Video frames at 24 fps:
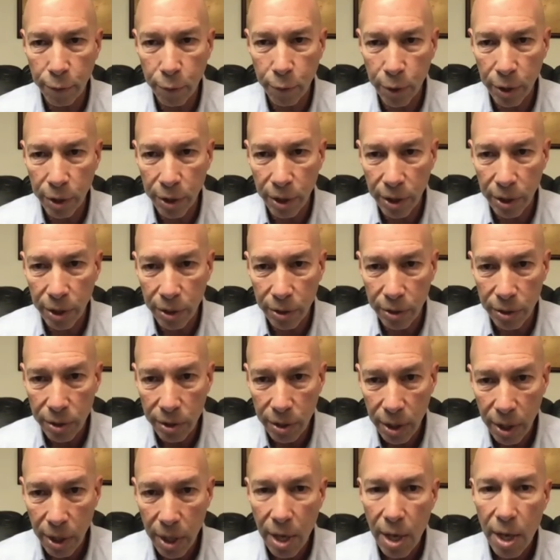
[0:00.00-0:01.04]
years.
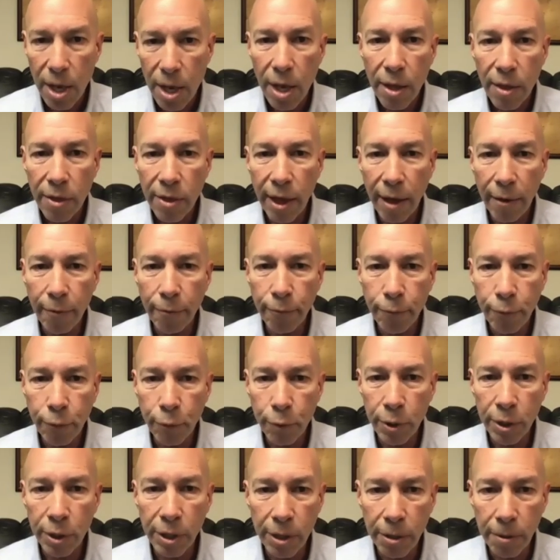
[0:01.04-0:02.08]
That
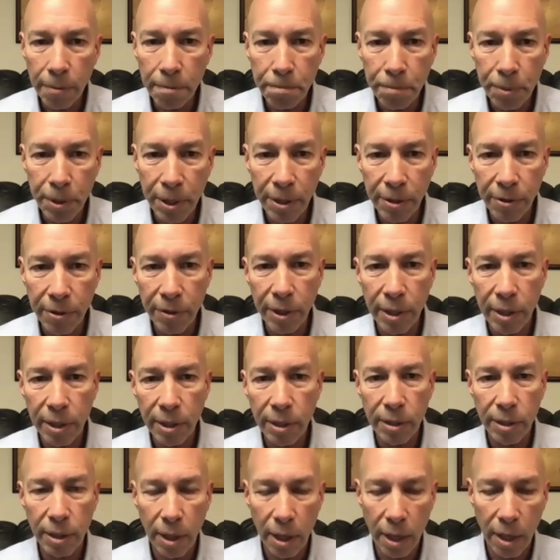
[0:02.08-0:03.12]
4-year
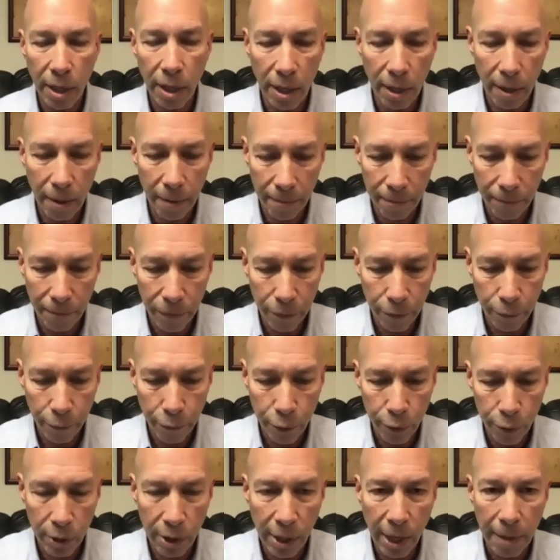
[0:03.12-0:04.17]
period
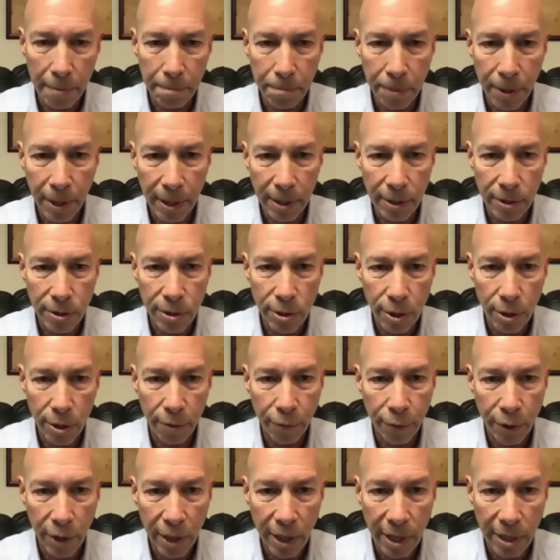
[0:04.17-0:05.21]
for lead paint
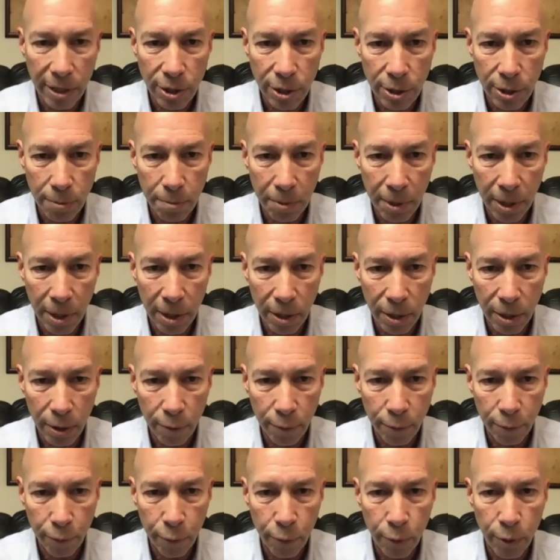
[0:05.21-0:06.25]
certifications being good
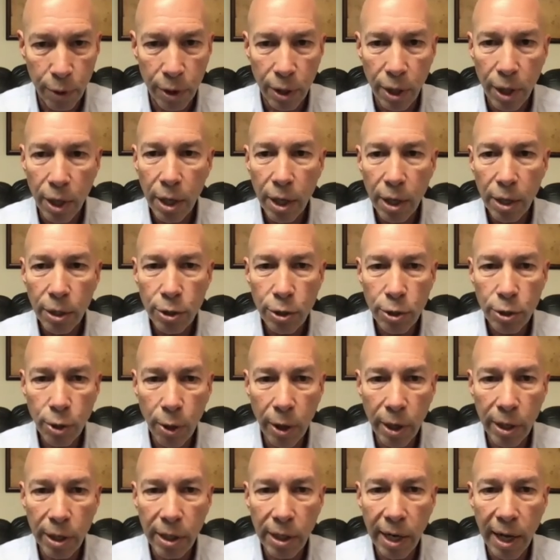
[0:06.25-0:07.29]
for
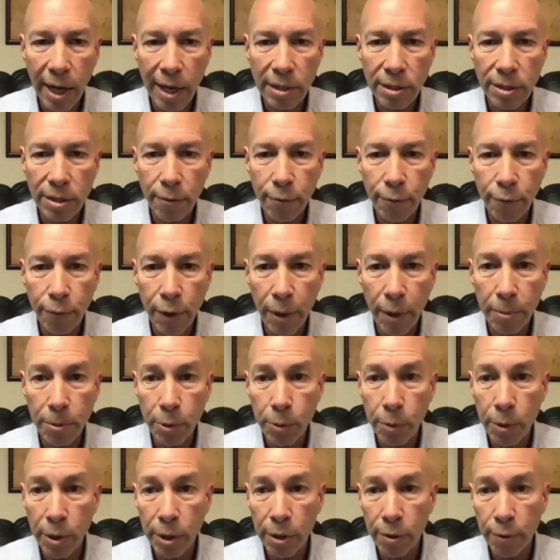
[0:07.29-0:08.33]
started as of
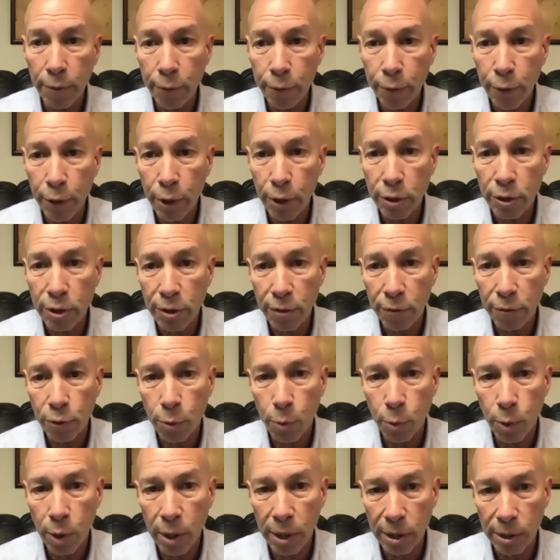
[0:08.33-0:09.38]
February the 1st of
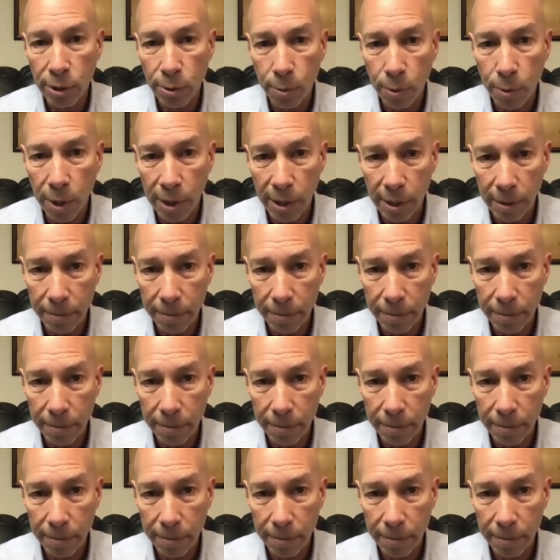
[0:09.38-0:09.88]
2020.